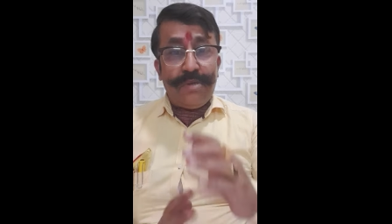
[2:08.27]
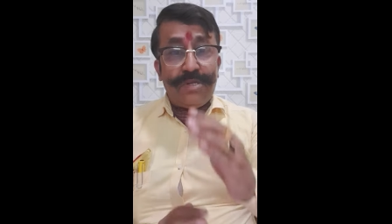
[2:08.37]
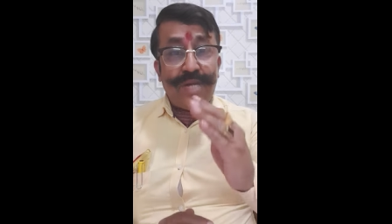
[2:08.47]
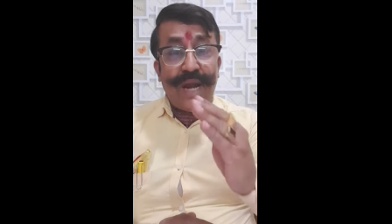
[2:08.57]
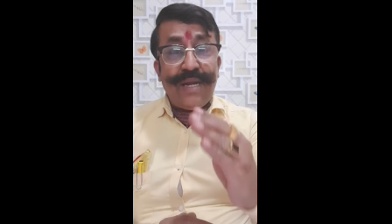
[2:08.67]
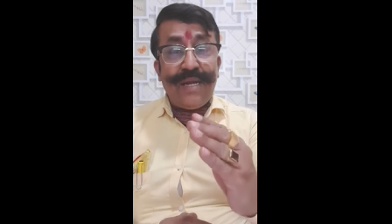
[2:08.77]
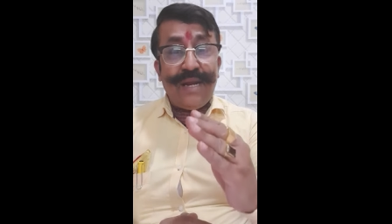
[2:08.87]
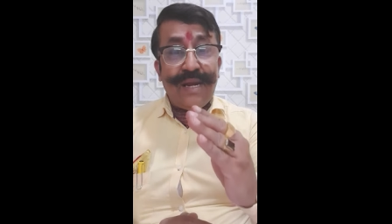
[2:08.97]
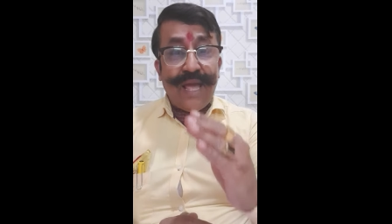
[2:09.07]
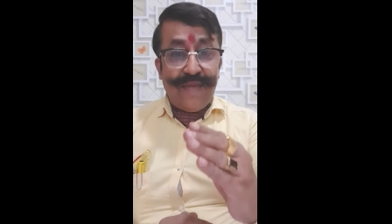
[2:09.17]
started
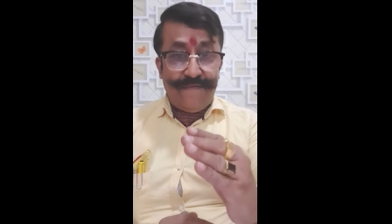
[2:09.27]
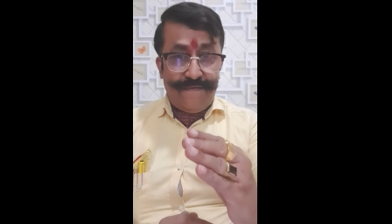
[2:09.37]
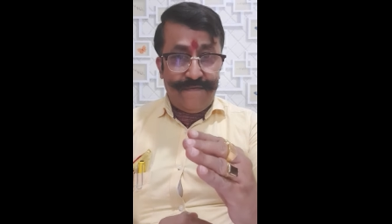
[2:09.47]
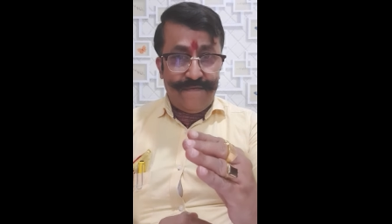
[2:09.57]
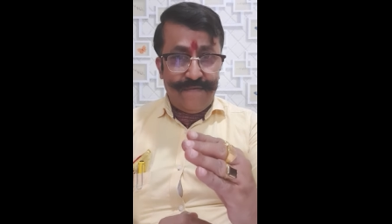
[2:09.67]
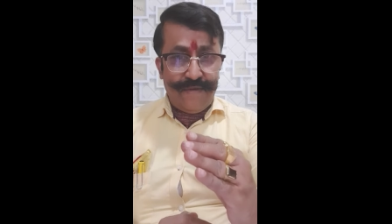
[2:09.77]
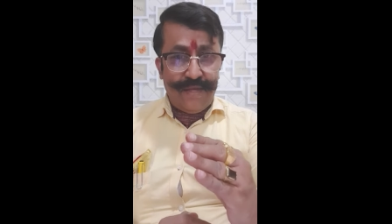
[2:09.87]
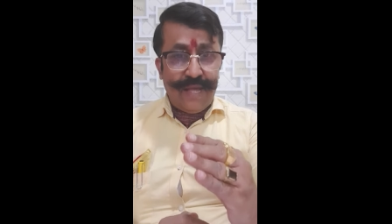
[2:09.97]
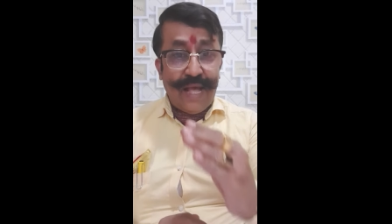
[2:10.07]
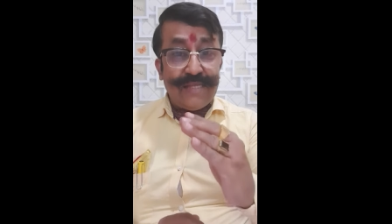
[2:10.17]
her life
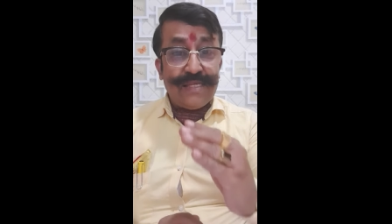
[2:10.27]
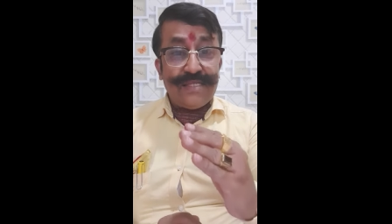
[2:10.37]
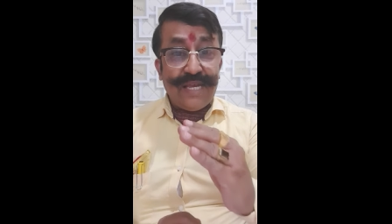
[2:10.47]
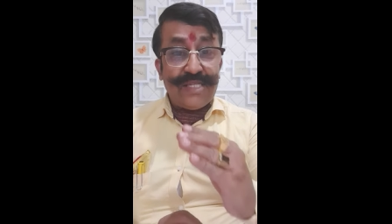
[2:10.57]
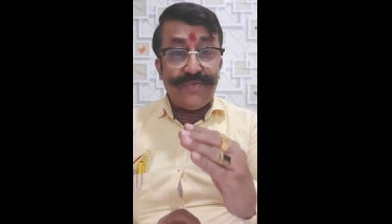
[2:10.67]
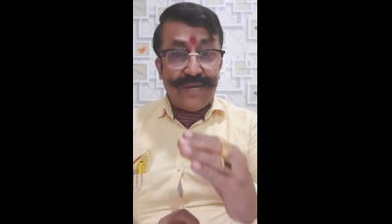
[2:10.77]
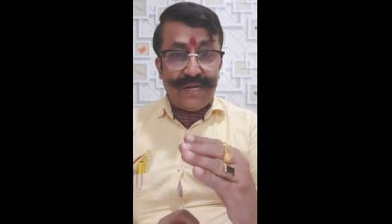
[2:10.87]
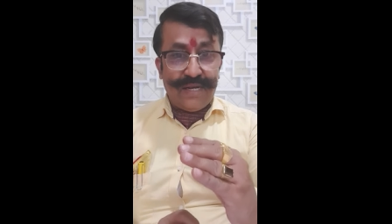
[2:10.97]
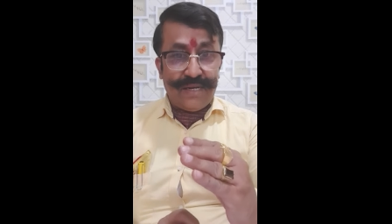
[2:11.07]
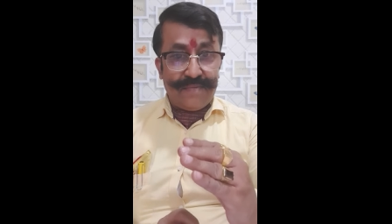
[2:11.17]
as a sex
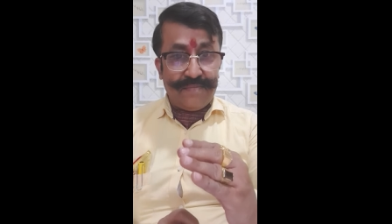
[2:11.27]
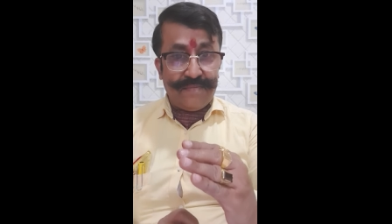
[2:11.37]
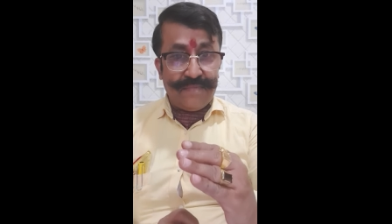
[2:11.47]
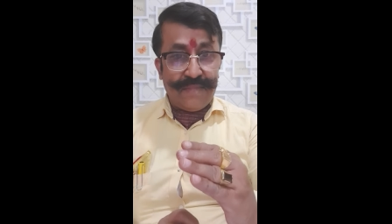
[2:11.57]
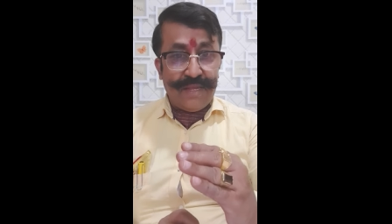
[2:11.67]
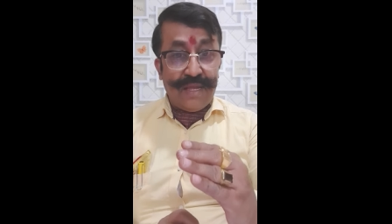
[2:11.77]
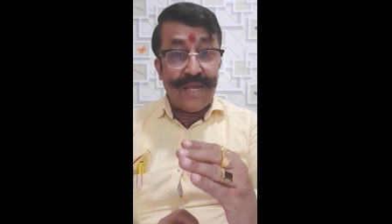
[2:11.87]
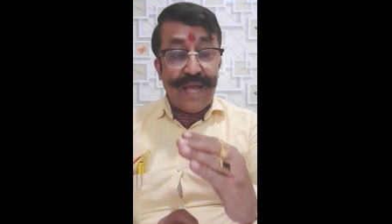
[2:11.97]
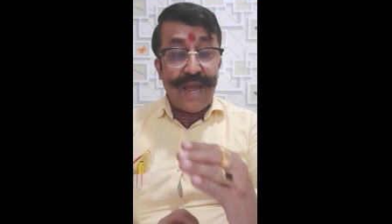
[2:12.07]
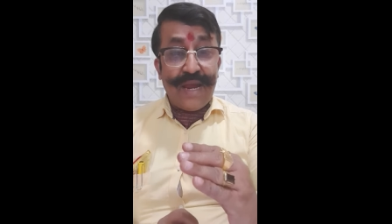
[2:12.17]
worker
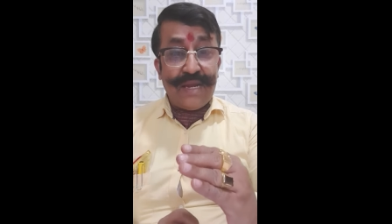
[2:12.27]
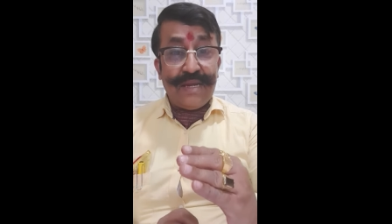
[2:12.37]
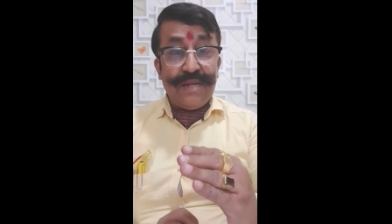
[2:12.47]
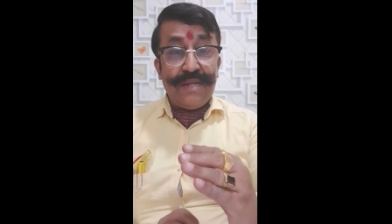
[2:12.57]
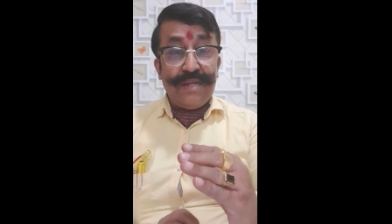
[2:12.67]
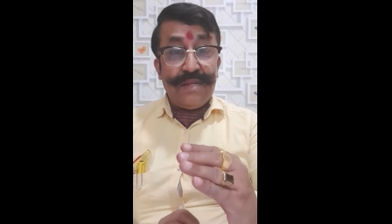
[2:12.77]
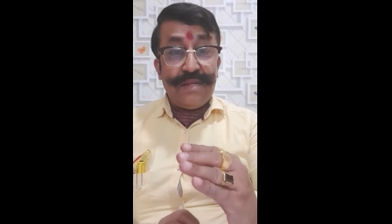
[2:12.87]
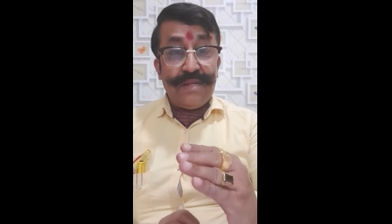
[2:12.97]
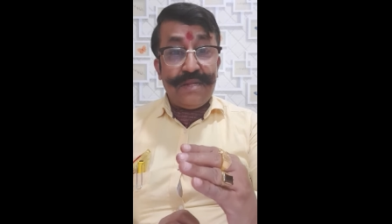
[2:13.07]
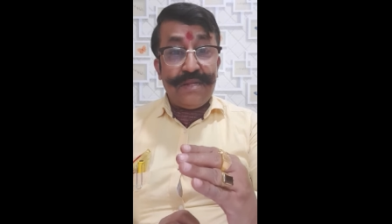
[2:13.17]
and
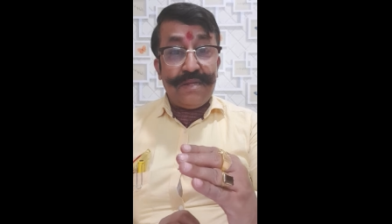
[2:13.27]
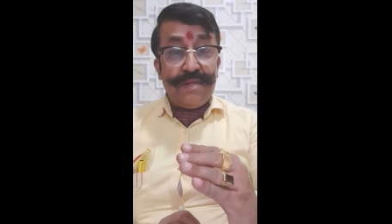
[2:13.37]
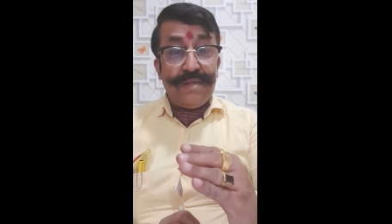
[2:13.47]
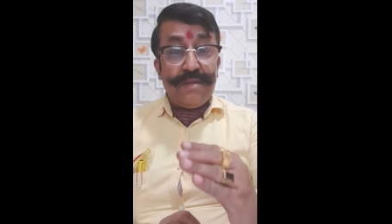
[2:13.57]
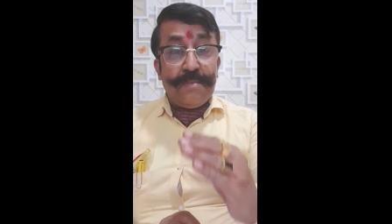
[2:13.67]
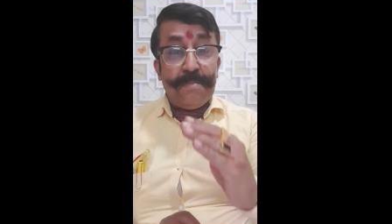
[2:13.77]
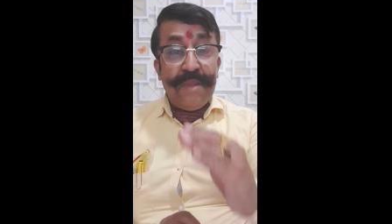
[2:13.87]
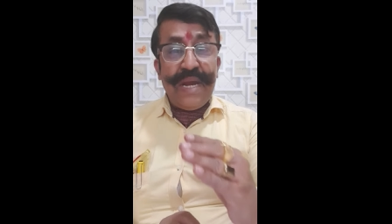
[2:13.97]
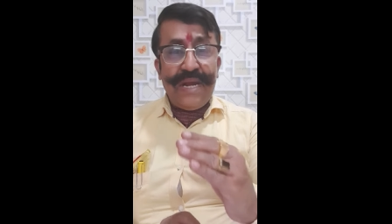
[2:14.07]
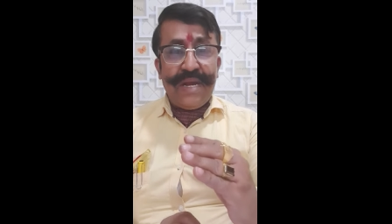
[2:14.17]

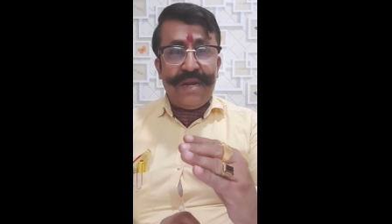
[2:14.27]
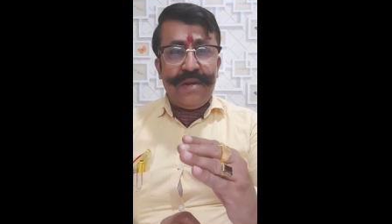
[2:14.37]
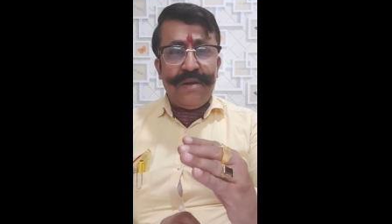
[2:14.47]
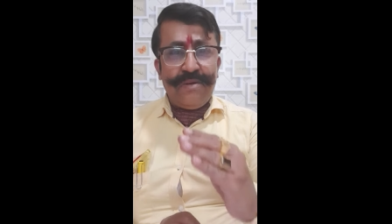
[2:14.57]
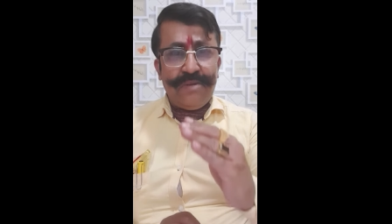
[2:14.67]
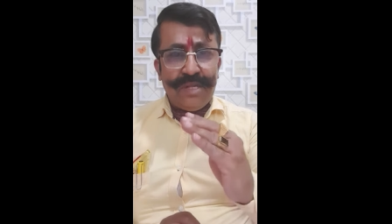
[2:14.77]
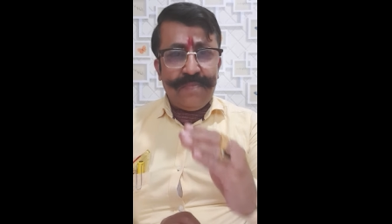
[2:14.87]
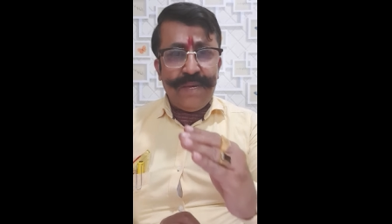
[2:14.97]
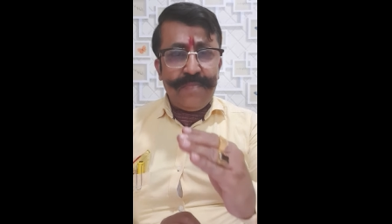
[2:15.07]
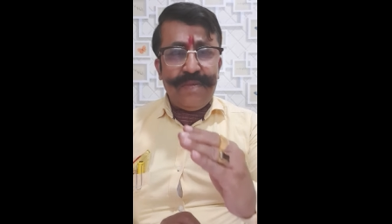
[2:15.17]
made it to the
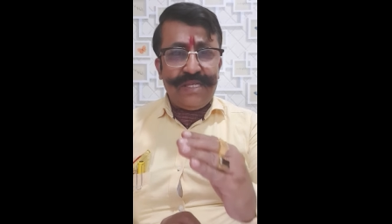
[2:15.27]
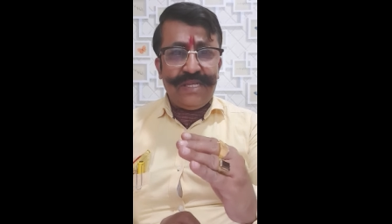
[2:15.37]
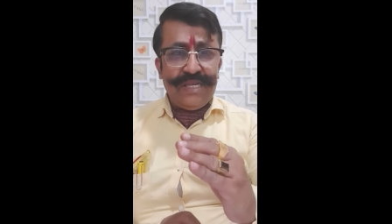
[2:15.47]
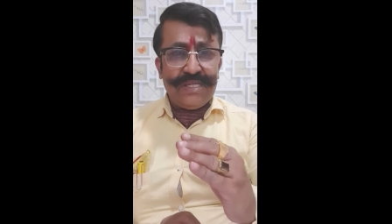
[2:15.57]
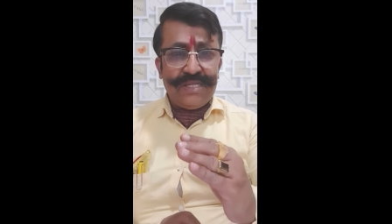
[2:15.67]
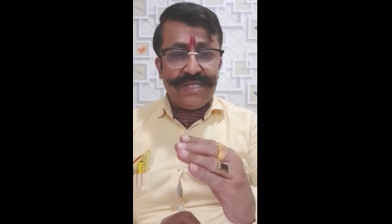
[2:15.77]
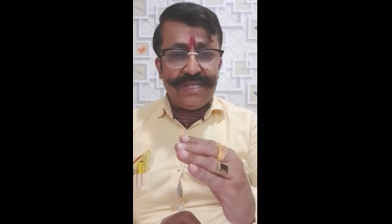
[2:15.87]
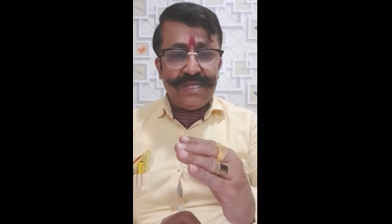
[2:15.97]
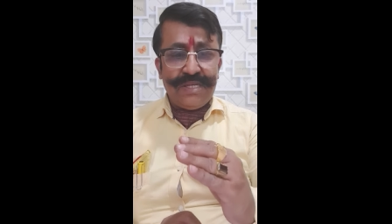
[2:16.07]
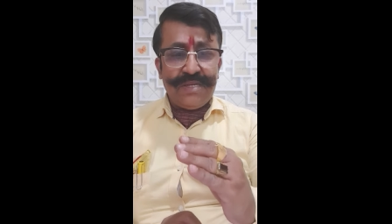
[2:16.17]
B B C's
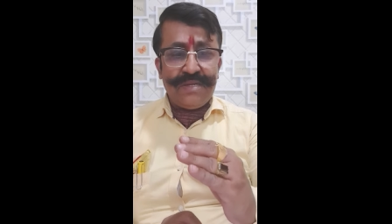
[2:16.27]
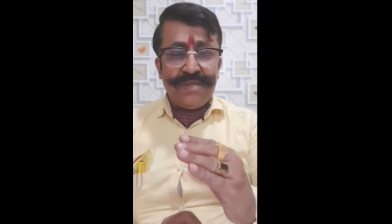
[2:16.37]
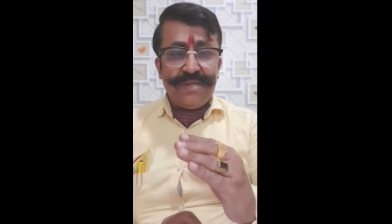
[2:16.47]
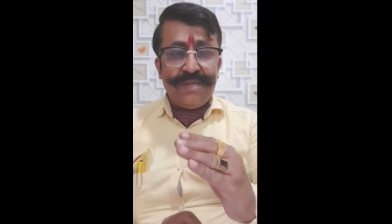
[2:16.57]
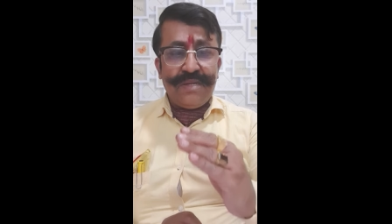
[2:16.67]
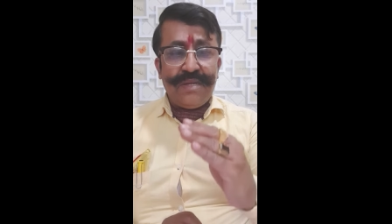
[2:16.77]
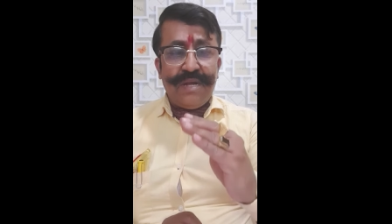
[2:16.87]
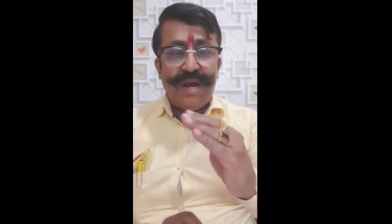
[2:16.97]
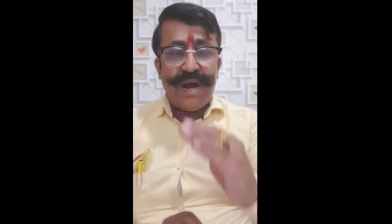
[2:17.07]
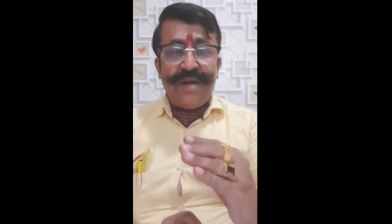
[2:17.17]

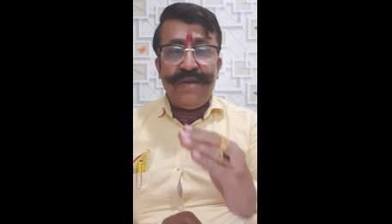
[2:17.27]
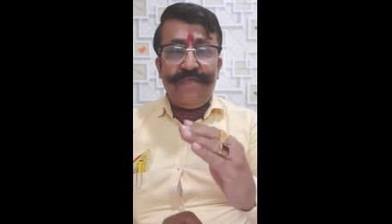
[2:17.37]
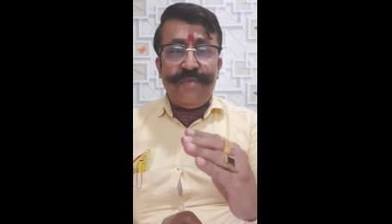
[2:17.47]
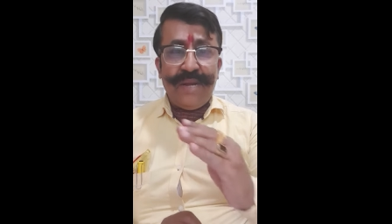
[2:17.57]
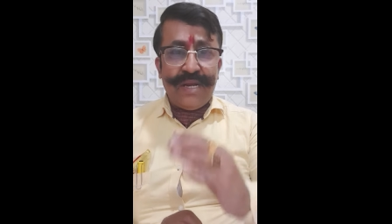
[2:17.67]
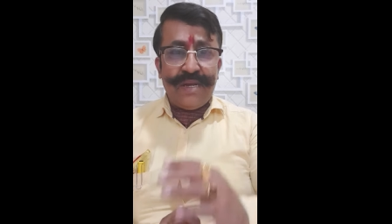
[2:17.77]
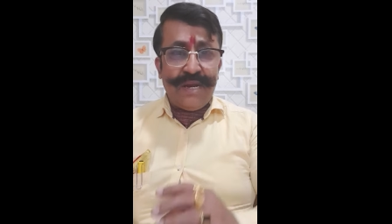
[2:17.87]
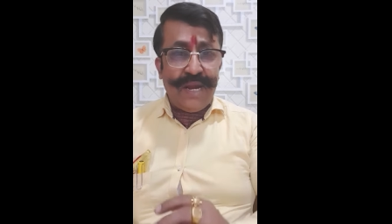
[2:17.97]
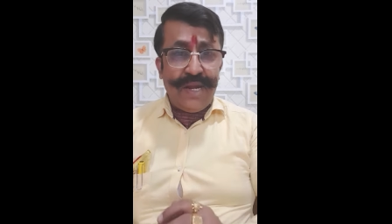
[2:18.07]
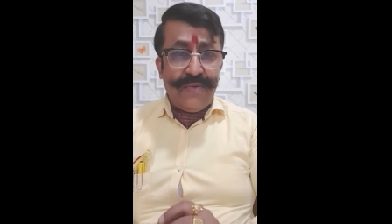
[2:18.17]
one hundred Women
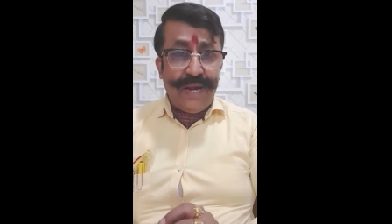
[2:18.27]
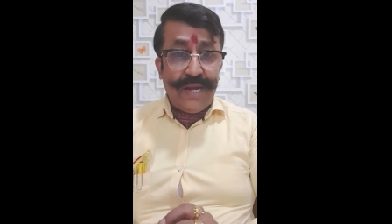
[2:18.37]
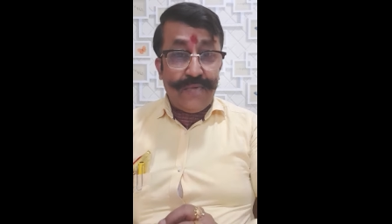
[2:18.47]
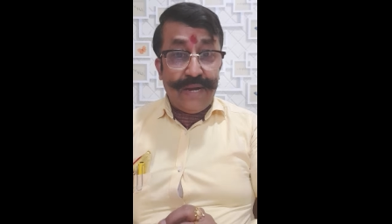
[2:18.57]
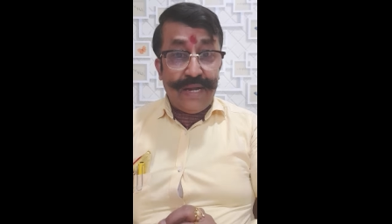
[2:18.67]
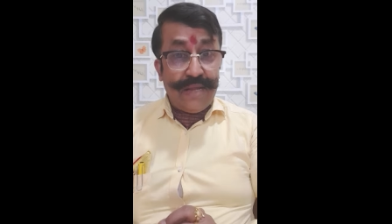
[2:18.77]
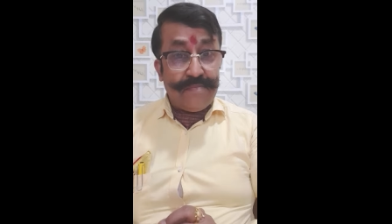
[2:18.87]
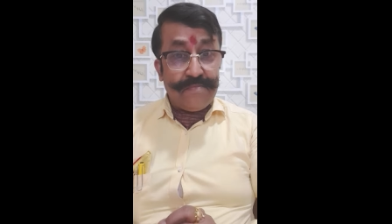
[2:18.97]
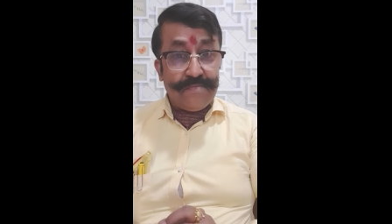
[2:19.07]
in twenty twenty.